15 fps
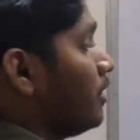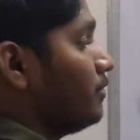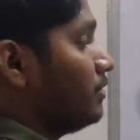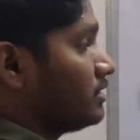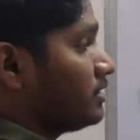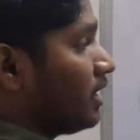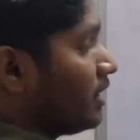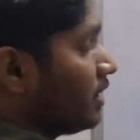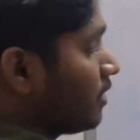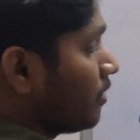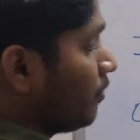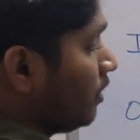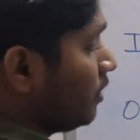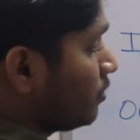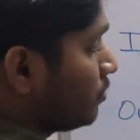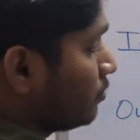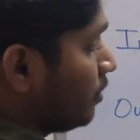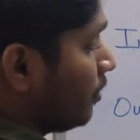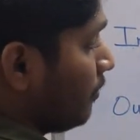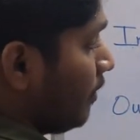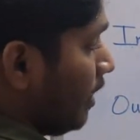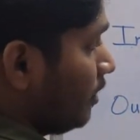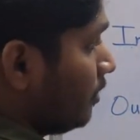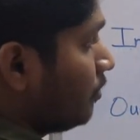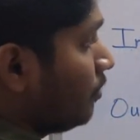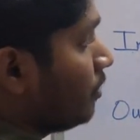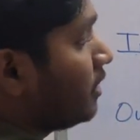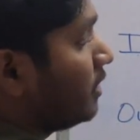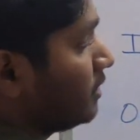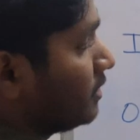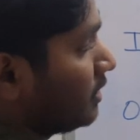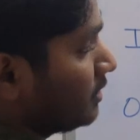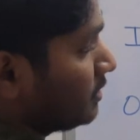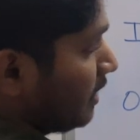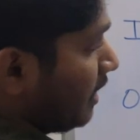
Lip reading: which are equal to the value in this